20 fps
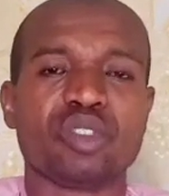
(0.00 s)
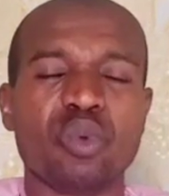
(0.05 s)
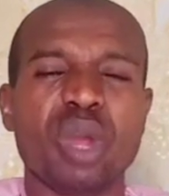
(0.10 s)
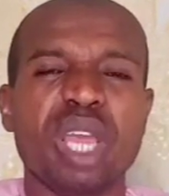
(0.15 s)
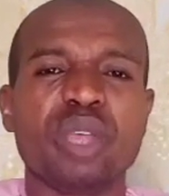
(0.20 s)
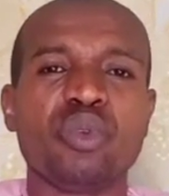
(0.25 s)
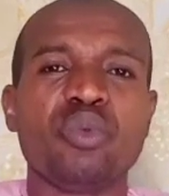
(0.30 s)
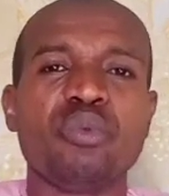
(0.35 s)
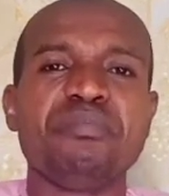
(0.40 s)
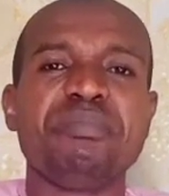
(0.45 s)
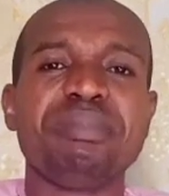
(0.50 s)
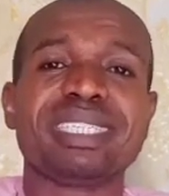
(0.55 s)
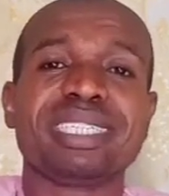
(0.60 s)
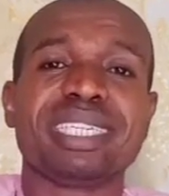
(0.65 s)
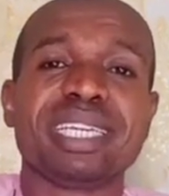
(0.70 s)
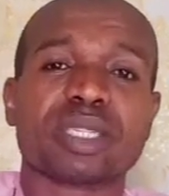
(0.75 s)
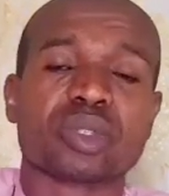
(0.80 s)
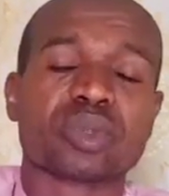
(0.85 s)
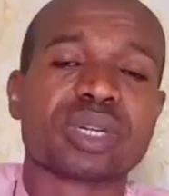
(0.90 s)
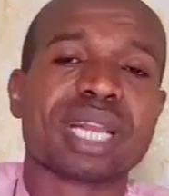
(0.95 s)
When you miss
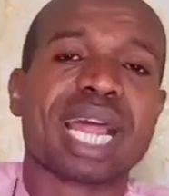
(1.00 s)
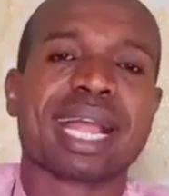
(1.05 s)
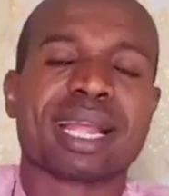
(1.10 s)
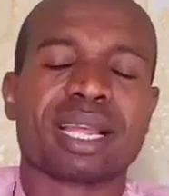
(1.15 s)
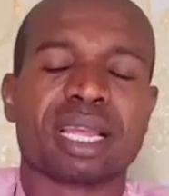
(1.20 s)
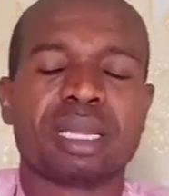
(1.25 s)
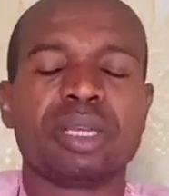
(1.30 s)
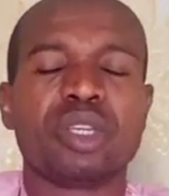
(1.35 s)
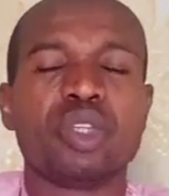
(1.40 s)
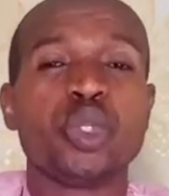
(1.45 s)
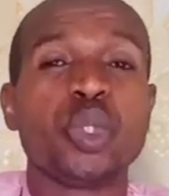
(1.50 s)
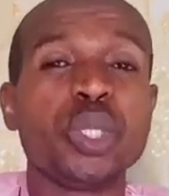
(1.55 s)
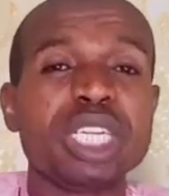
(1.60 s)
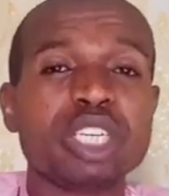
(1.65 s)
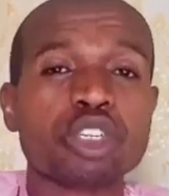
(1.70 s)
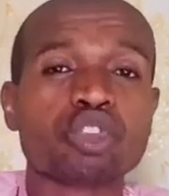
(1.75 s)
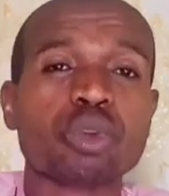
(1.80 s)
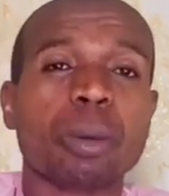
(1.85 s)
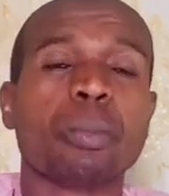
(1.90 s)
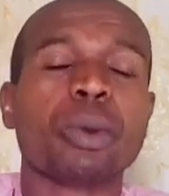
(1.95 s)
the track, you
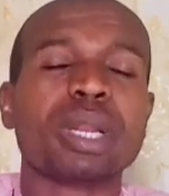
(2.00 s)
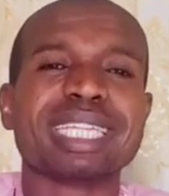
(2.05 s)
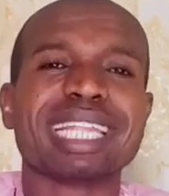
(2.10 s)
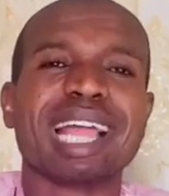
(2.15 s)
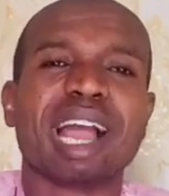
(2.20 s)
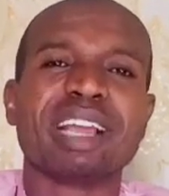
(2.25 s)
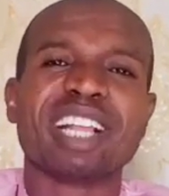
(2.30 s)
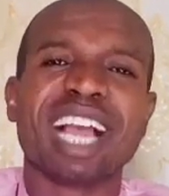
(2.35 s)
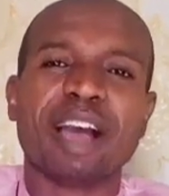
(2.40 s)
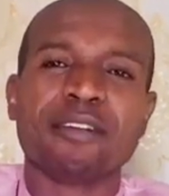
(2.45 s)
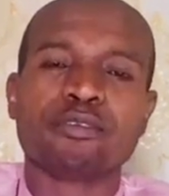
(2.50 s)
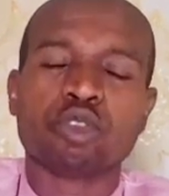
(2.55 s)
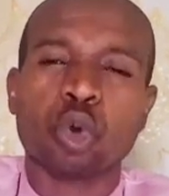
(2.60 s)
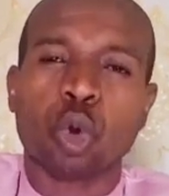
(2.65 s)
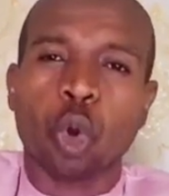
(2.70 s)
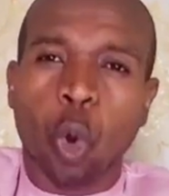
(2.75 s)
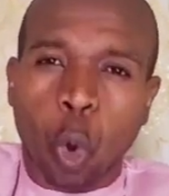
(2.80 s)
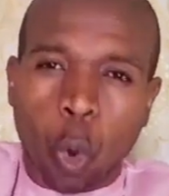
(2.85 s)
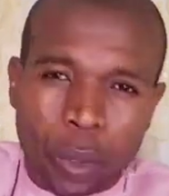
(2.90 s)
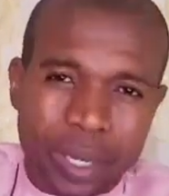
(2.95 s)
need somebody that will have to
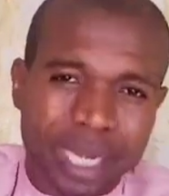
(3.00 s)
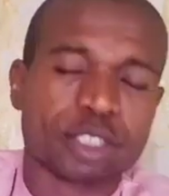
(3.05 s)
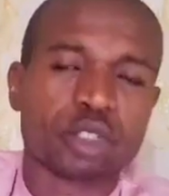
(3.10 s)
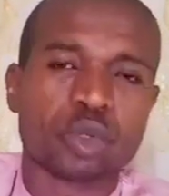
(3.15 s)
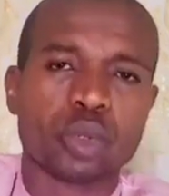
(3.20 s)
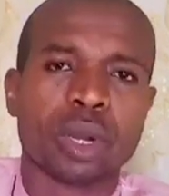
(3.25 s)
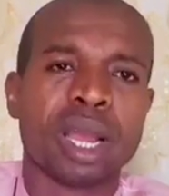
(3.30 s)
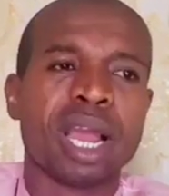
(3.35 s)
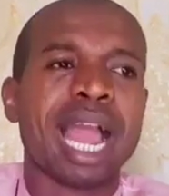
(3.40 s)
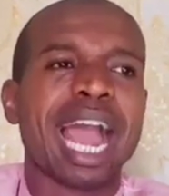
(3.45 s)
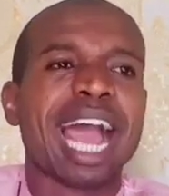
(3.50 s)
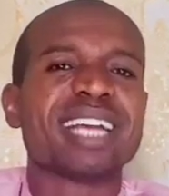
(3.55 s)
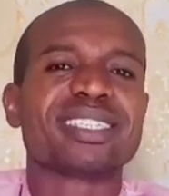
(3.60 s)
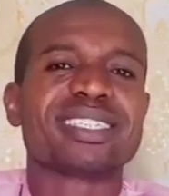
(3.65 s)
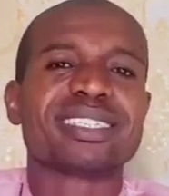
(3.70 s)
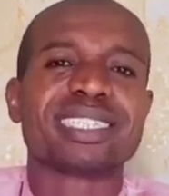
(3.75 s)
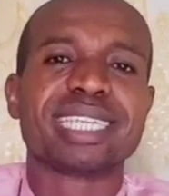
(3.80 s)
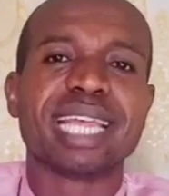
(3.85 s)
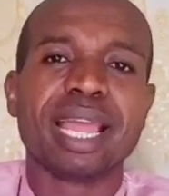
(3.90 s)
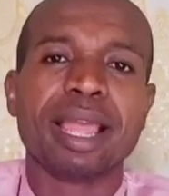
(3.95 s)
correct you and
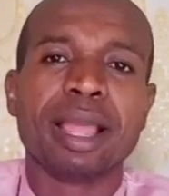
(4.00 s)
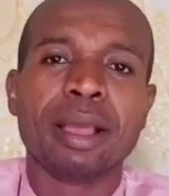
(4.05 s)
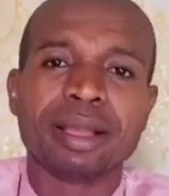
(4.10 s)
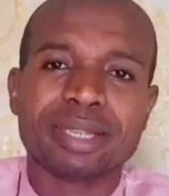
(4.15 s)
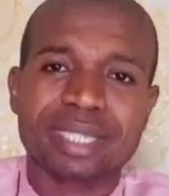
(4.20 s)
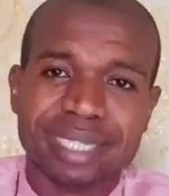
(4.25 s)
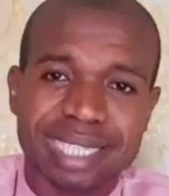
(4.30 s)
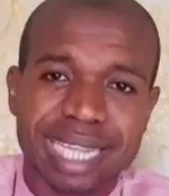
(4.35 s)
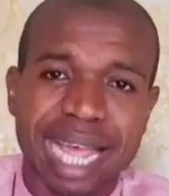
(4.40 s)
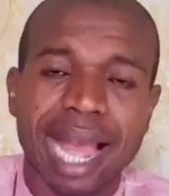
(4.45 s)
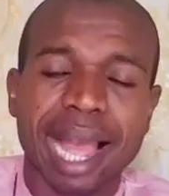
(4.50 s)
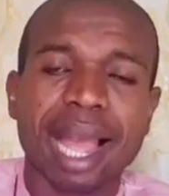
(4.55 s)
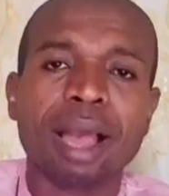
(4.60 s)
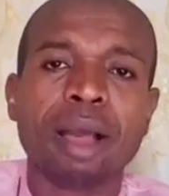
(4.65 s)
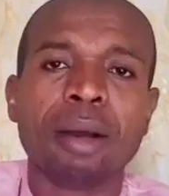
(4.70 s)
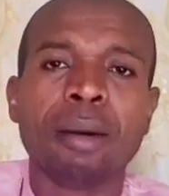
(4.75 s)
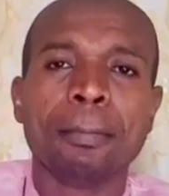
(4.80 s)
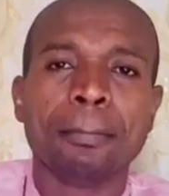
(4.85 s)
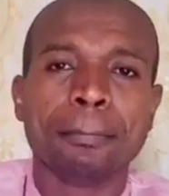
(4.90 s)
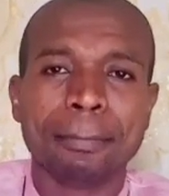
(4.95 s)
say, sir,
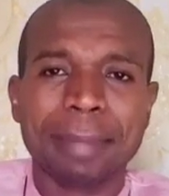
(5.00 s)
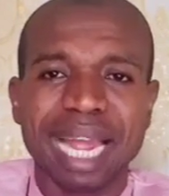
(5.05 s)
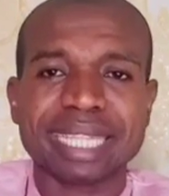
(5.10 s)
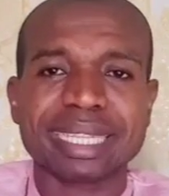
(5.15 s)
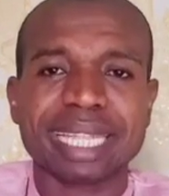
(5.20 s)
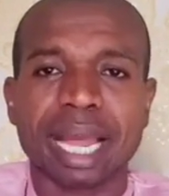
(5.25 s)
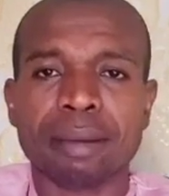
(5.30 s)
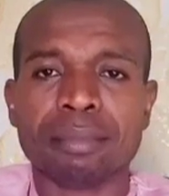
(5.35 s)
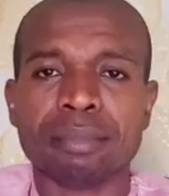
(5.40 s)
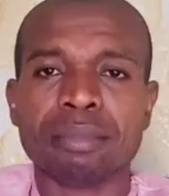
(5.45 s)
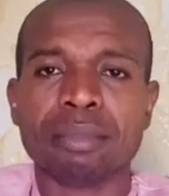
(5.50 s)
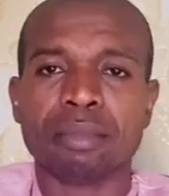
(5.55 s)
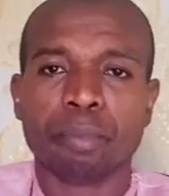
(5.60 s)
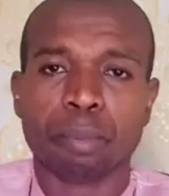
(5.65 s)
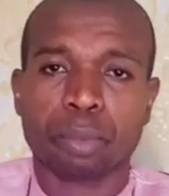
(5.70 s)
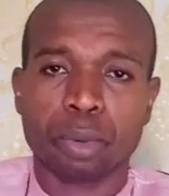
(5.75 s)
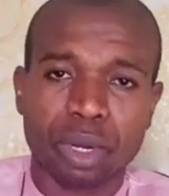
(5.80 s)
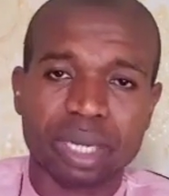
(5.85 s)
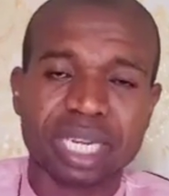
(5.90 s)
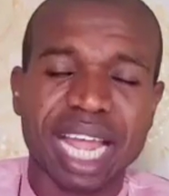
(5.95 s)
madam,
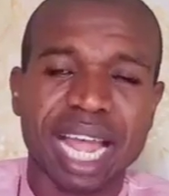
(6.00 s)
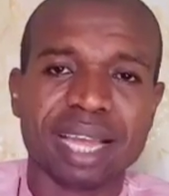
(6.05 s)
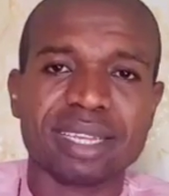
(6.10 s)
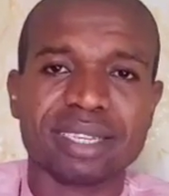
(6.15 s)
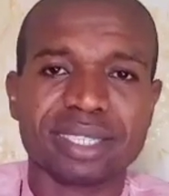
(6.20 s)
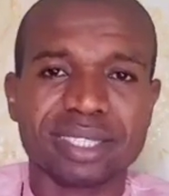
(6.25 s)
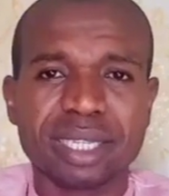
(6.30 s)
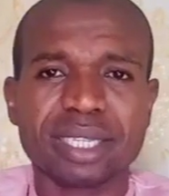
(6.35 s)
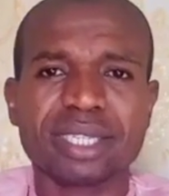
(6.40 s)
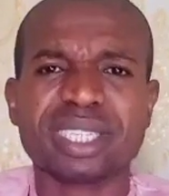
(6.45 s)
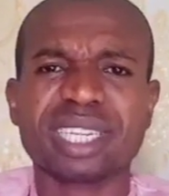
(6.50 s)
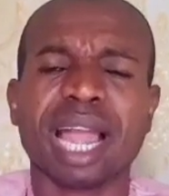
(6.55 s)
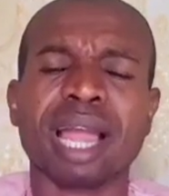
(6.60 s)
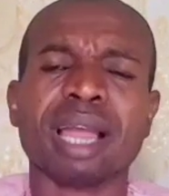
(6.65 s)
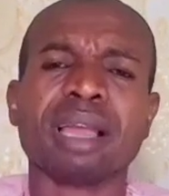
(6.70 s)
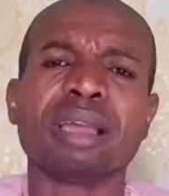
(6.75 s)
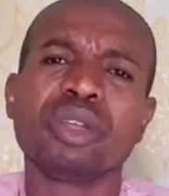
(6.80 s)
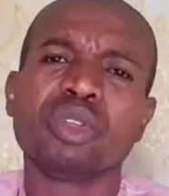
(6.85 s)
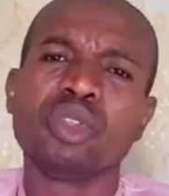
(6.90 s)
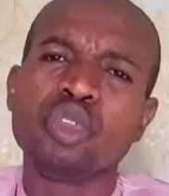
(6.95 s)
brother, sister,
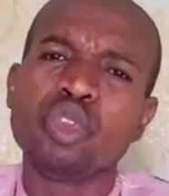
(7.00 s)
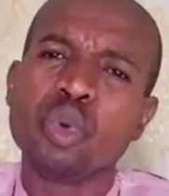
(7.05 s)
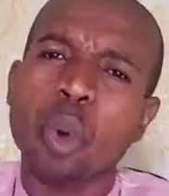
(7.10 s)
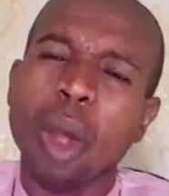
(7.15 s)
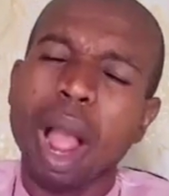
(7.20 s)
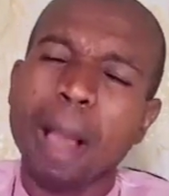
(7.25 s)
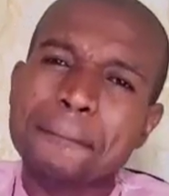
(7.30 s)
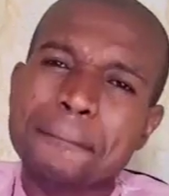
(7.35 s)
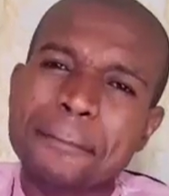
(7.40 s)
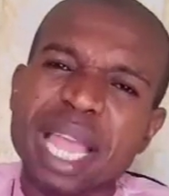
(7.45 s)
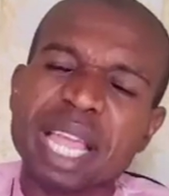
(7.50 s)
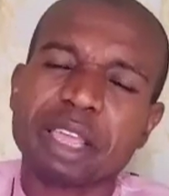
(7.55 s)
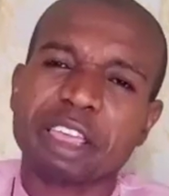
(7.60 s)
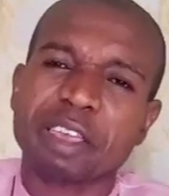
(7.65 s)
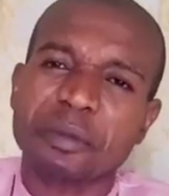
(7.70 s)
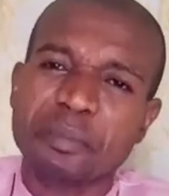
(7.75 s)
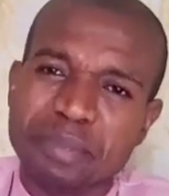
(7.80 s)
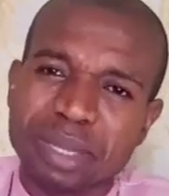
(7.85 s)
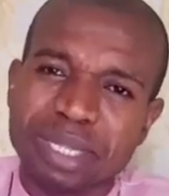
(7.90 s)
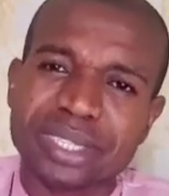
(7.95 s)
you are
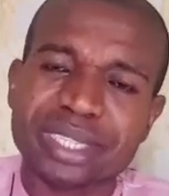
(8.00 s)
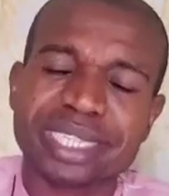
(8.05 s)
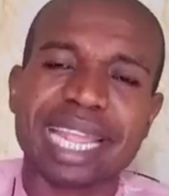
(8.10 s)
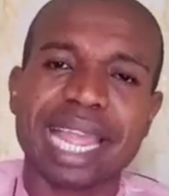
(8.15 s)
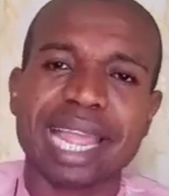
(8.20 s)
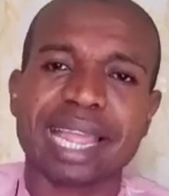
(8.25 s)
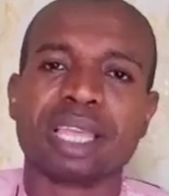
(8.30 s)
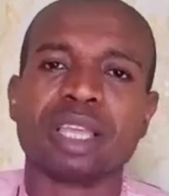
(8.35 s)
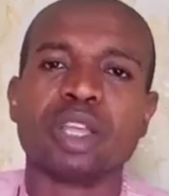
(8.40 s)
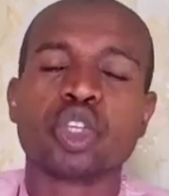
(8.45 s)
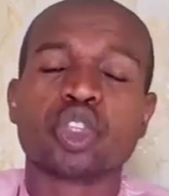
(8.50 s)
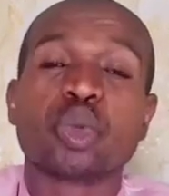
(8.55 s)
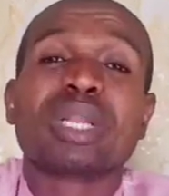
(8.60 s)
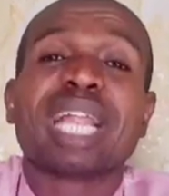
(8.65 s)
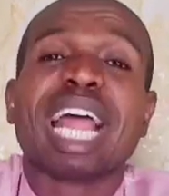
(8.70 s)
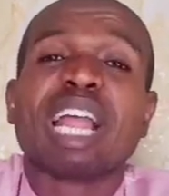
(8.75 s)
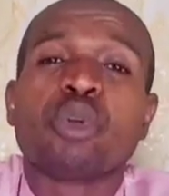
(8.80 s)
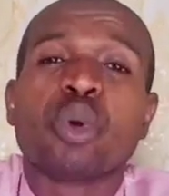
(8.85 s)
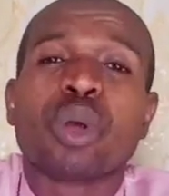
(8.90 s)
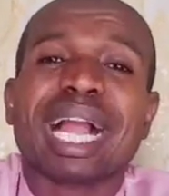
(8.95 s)
making mistake, so that you